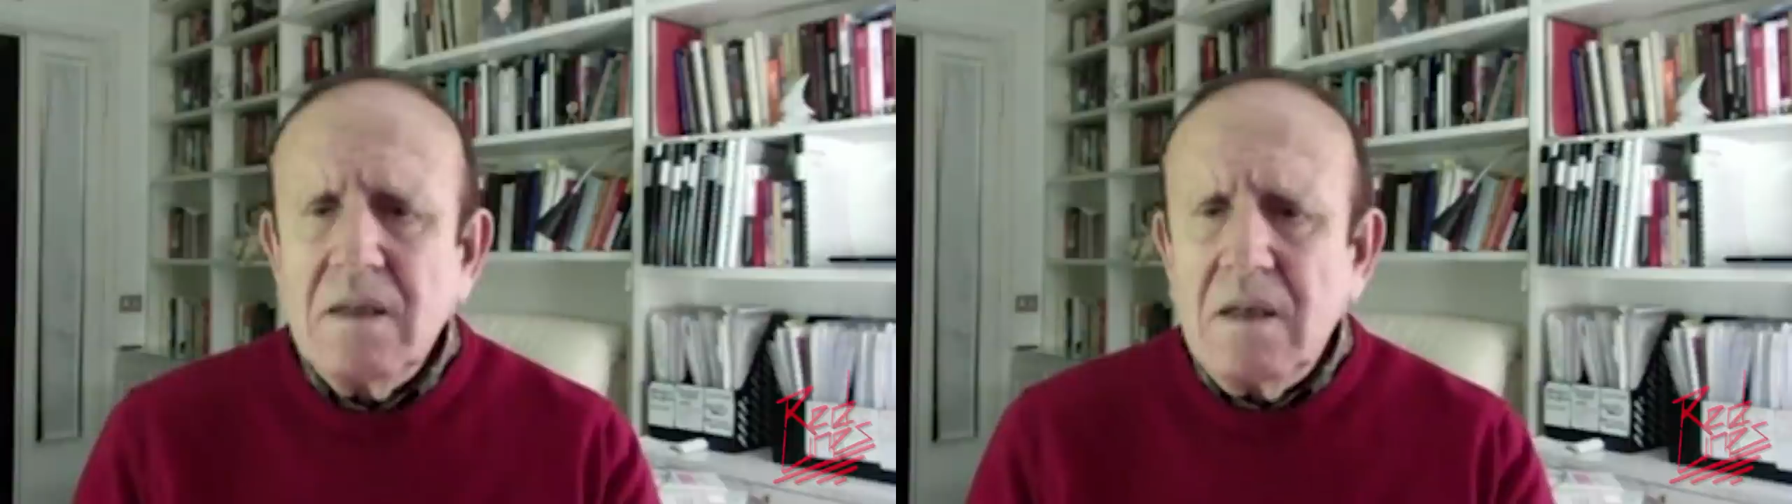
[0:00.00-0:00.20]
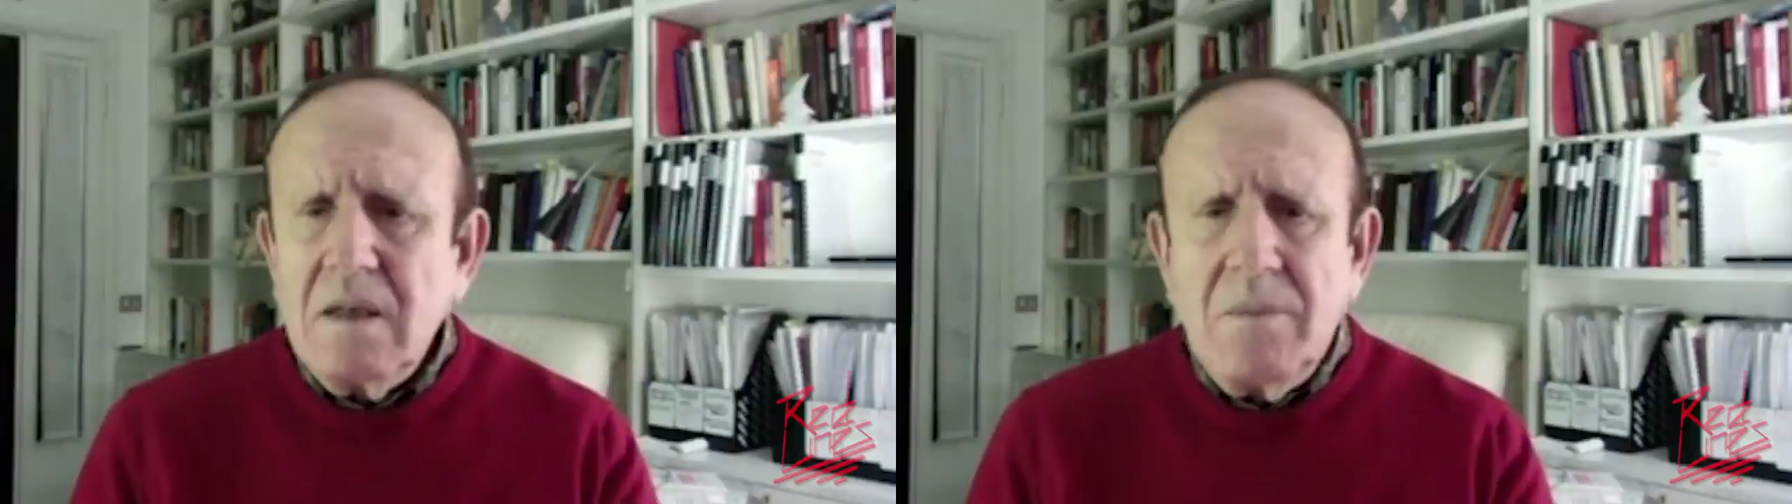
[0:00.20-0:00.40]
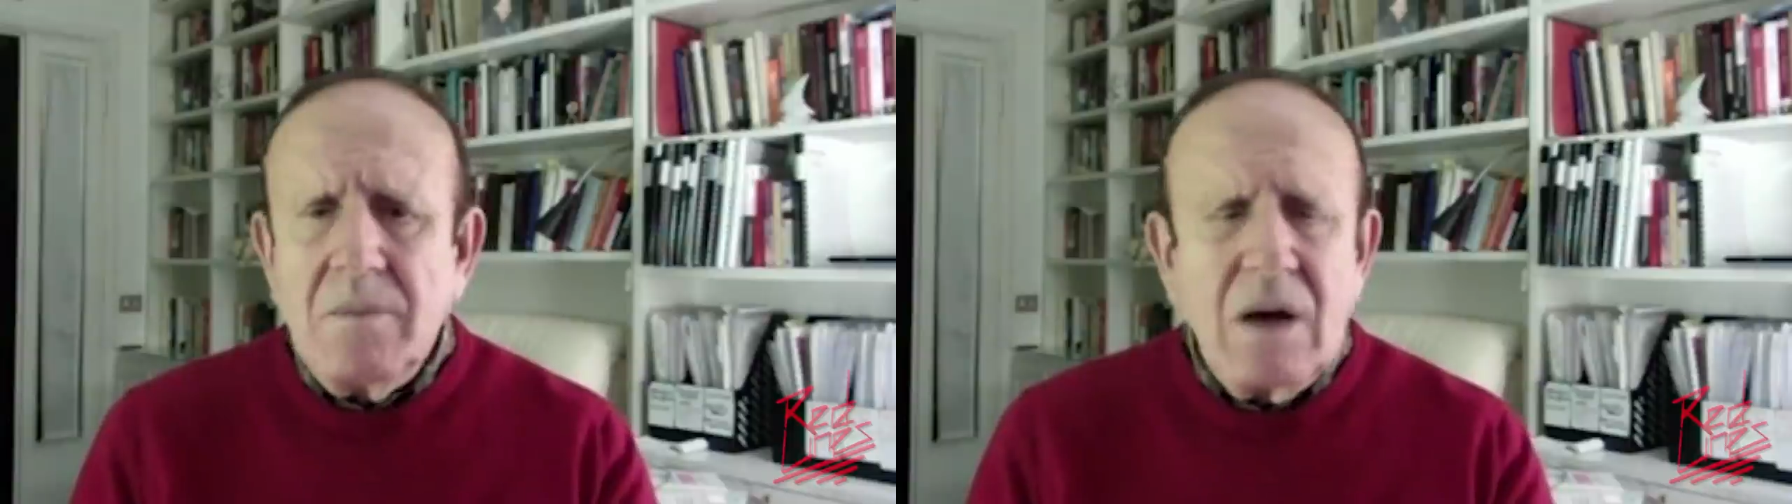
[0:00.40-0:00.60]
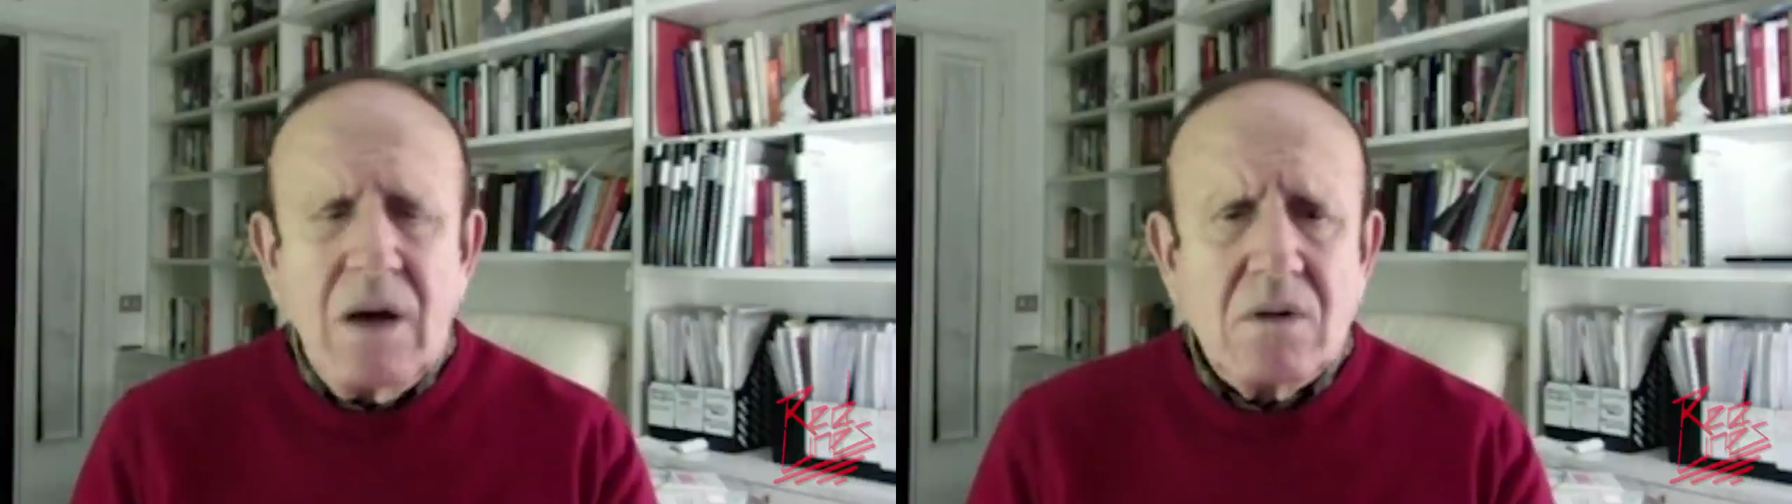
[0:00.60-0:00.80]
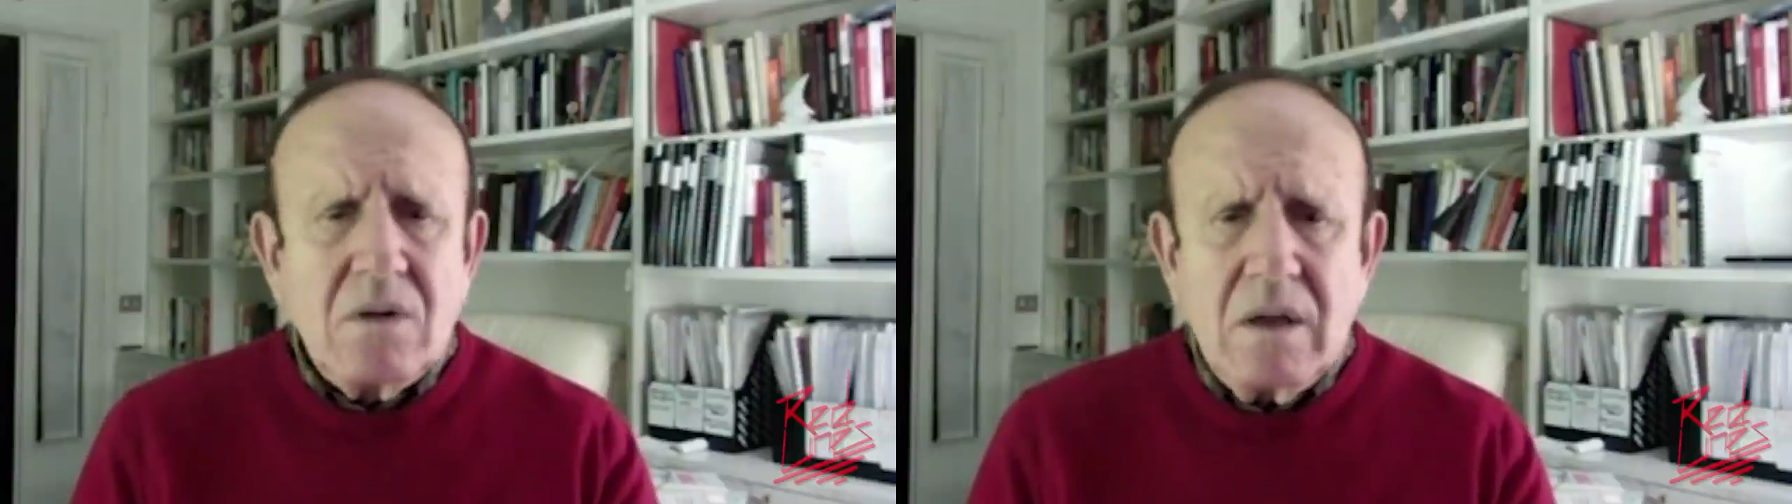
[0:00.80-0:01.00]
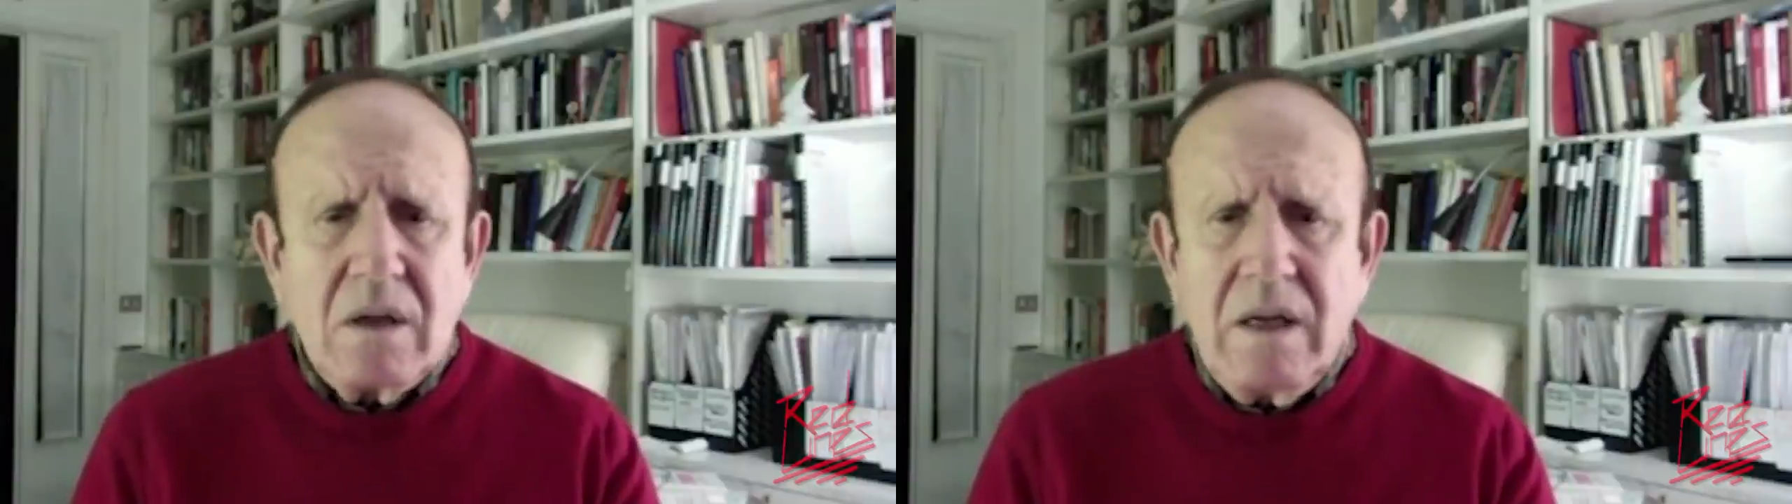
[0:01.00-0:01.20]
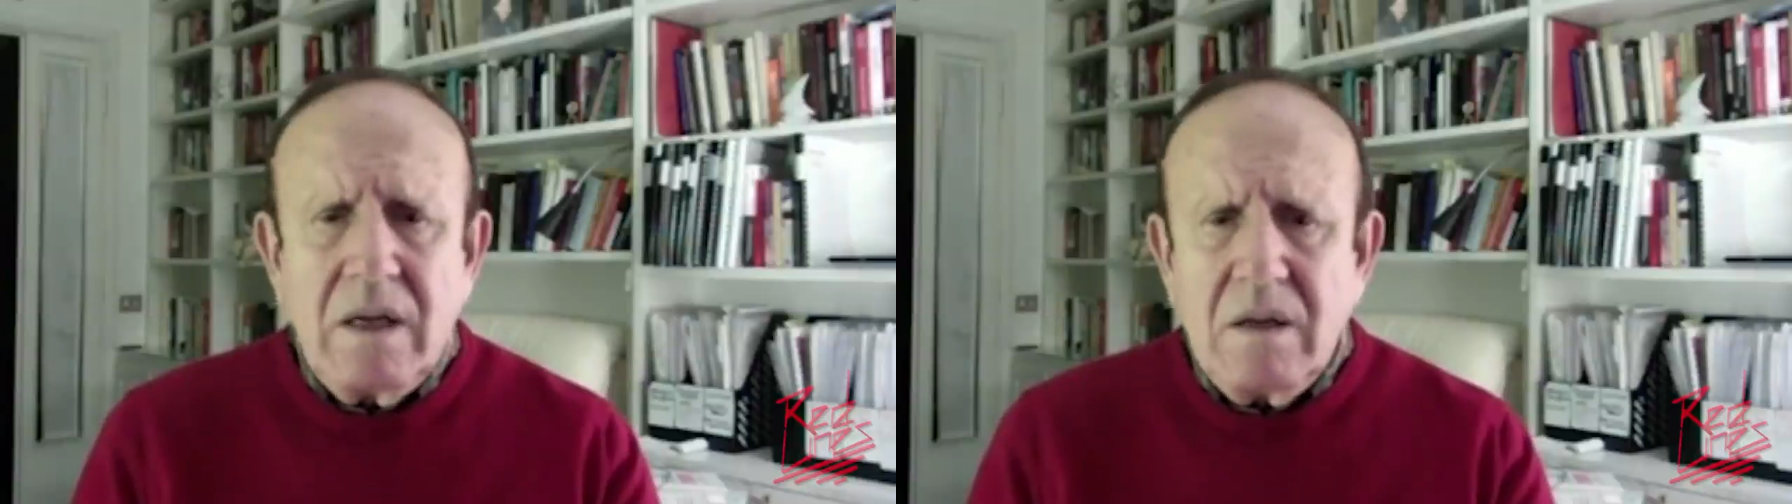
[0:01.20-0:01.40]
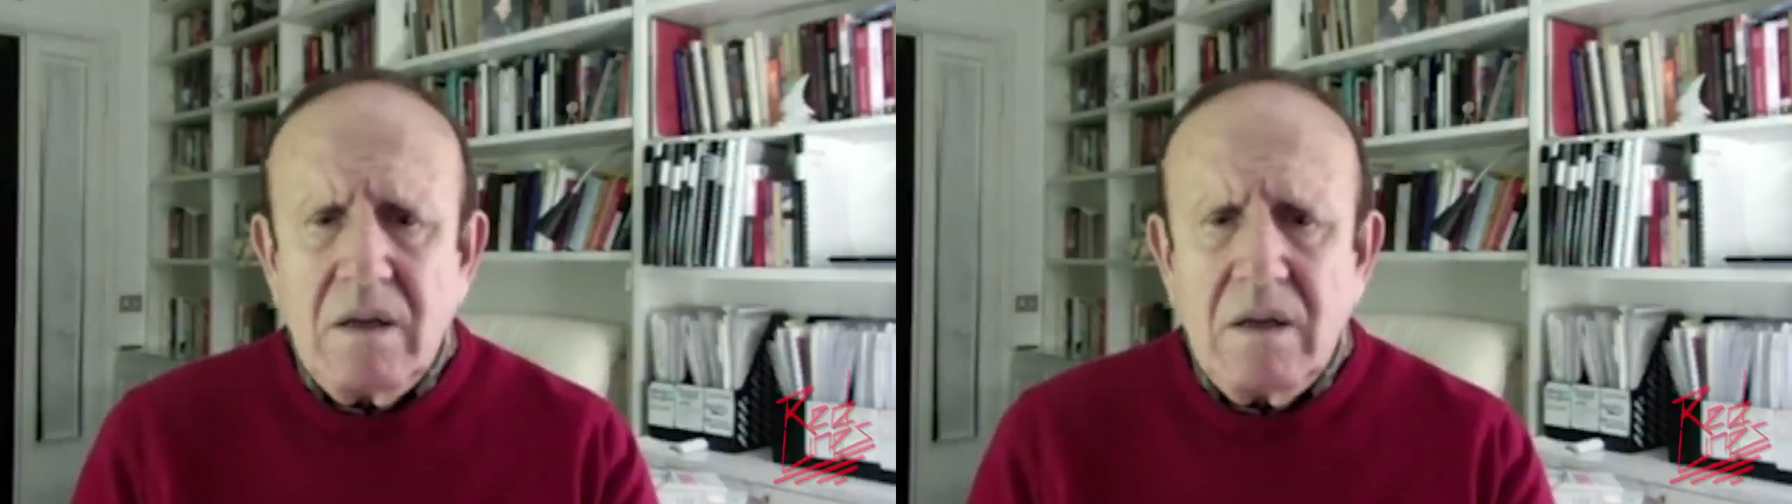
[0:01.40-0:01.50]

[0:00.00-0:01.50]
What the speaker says: about any